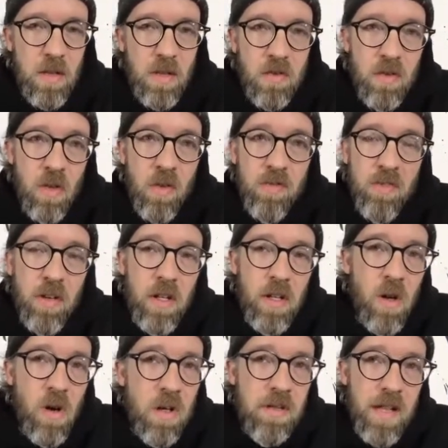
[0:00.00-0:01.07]
So for a
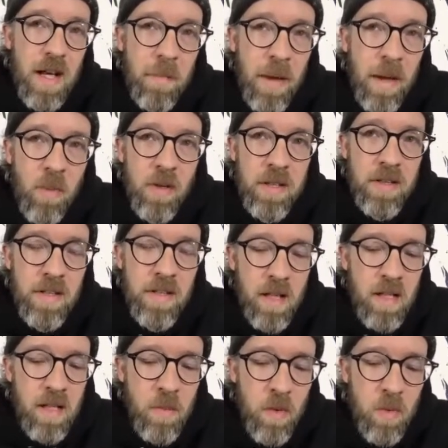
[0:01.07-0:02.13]
long time, I wouldn't
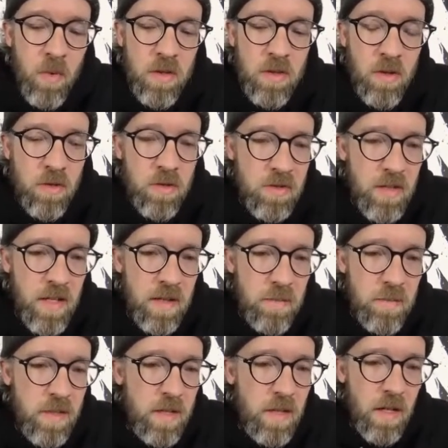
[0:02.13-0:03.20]
tell anyone what those
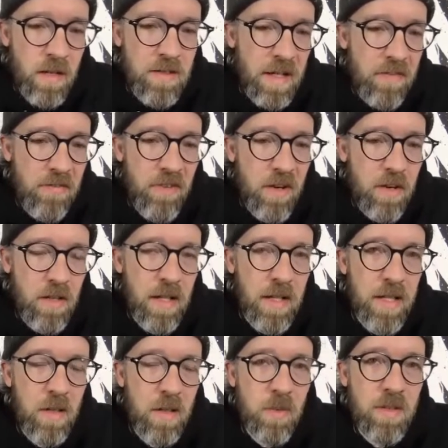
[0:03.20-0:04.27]
said because I felt
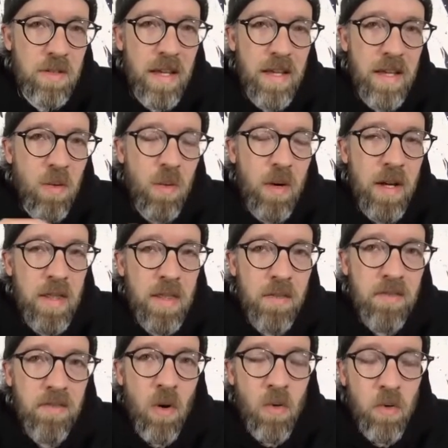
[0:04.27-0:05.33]
like it would take away the
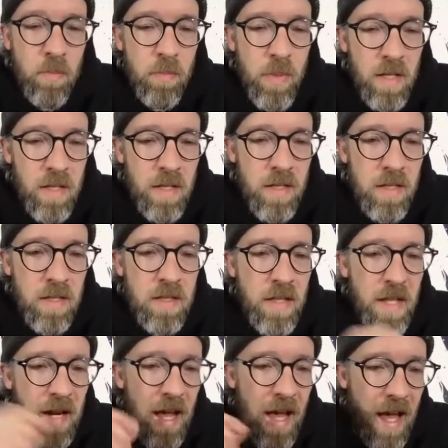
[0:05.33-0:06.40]
vulnerability
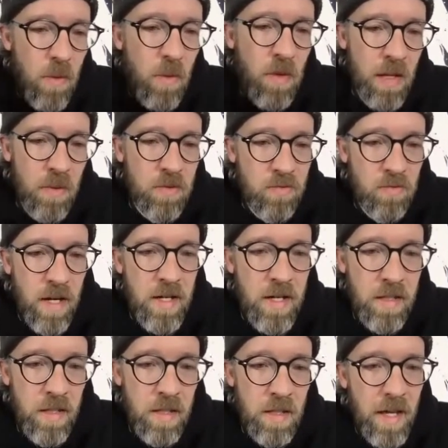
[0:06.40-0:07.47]
that I had while I was
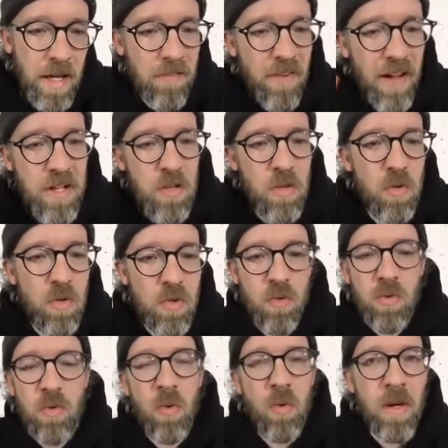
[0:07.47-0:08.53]
writing it. Like if I knew
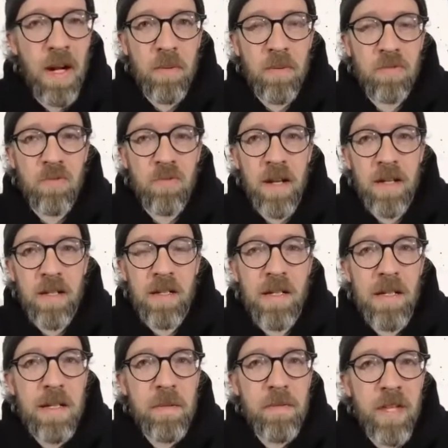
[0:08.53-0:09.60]
you knew what I was writing,
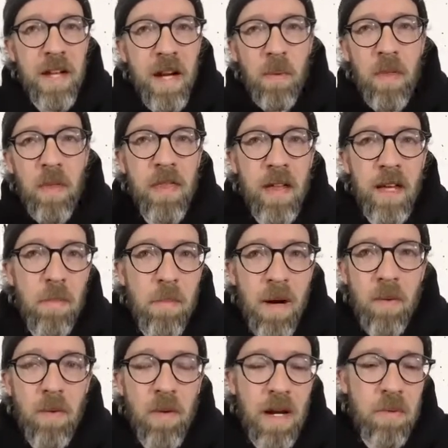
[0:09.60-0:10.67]
then I would think
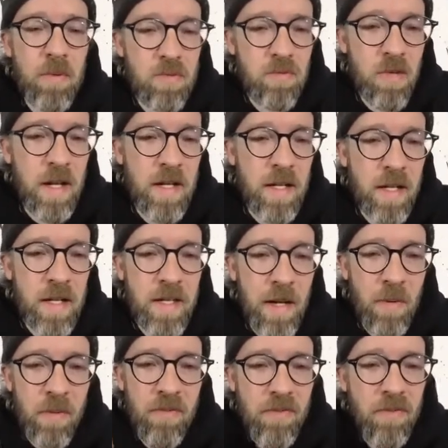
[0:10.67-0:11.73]
about what I was writing and
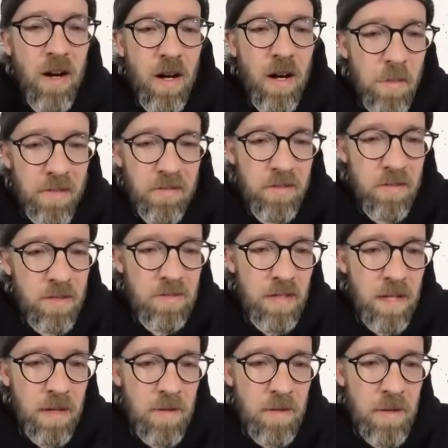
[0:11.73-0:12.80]
that would fuck up my
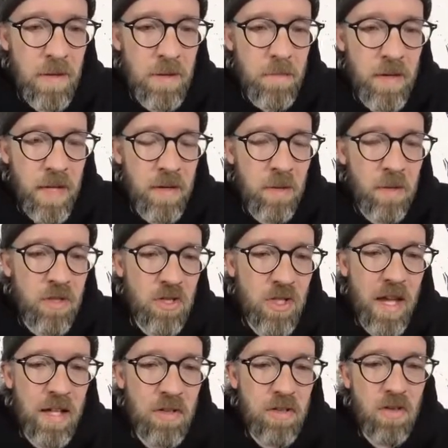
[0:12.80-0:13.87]
freestyle. And then it would
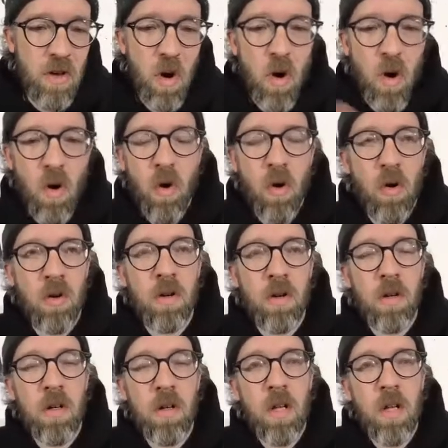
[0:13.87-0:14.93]
change the whole
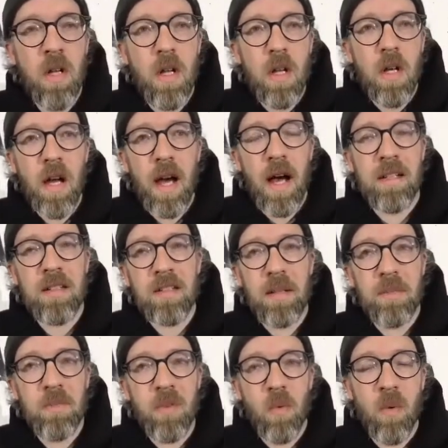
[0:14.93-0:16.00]

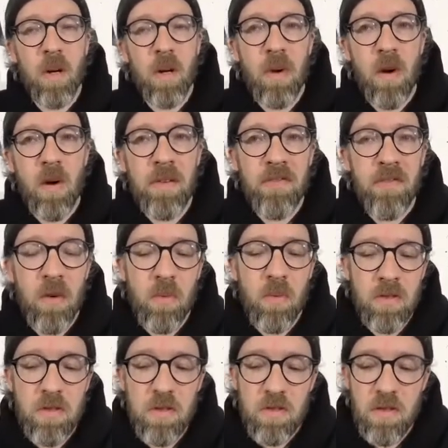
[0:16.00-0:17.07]
concept of what I'm going for,
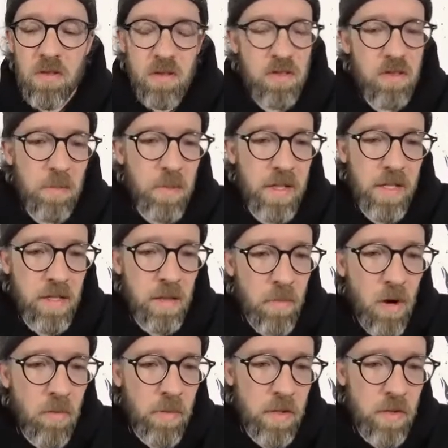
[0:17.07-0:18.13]
which is just to be in the
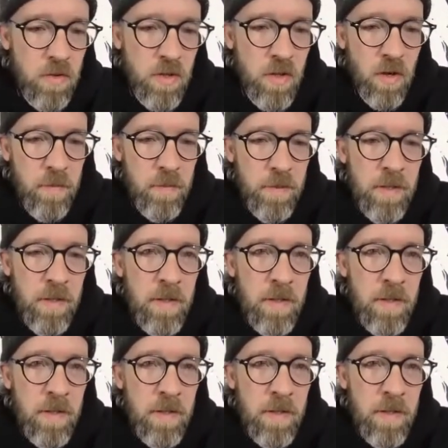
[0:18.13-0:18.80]
moment. You know what I mean?